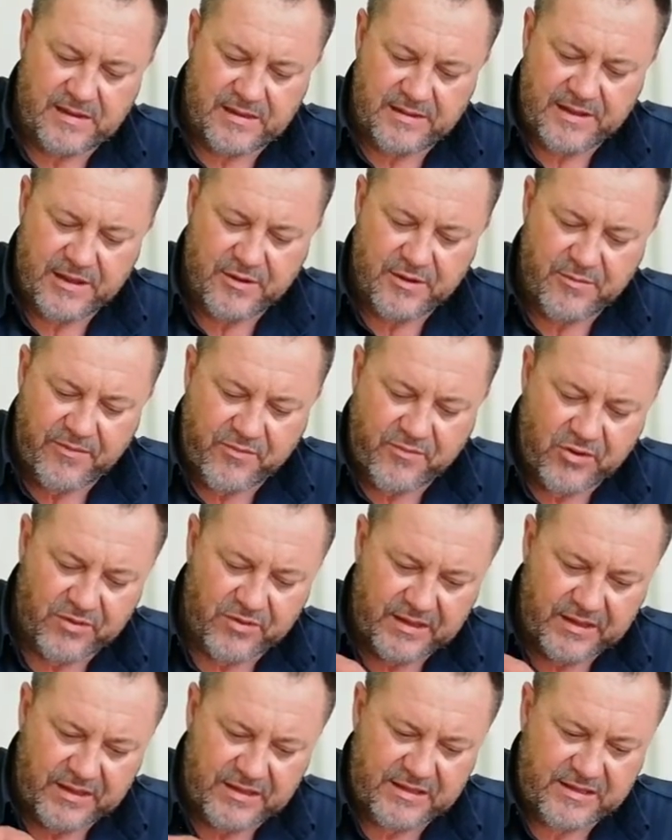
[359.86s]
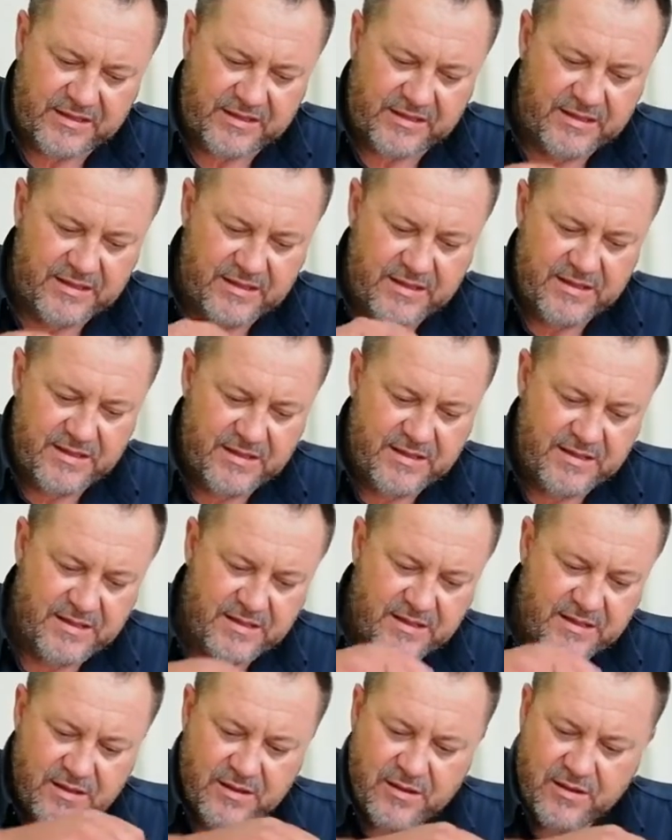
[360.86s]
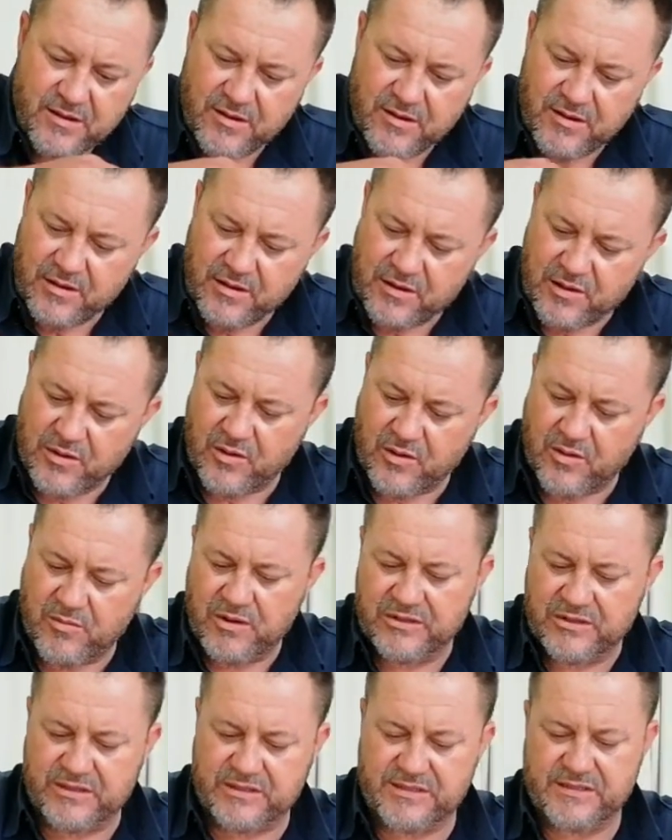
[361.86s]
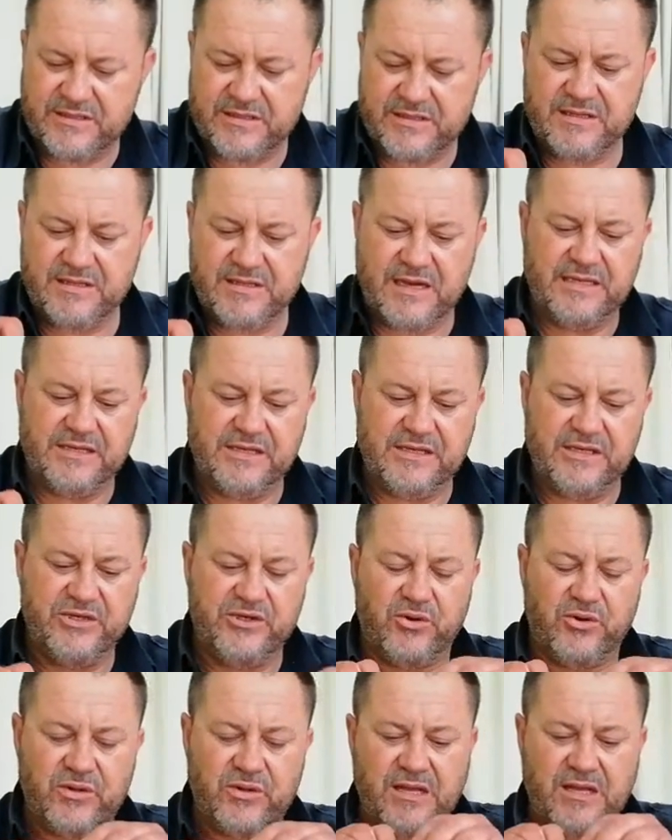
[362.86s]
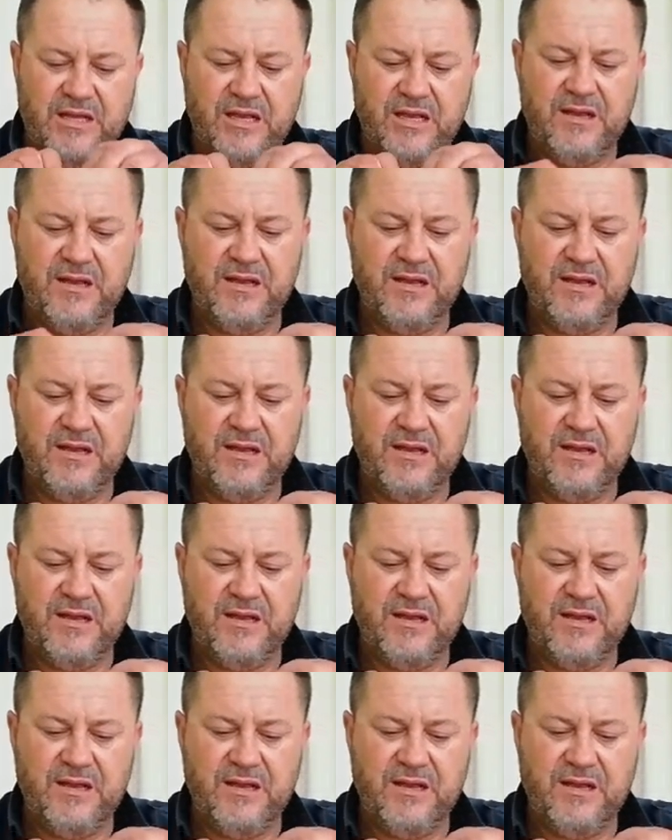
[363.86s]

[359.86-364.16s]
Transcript: I think we've got this almost nice and sorted.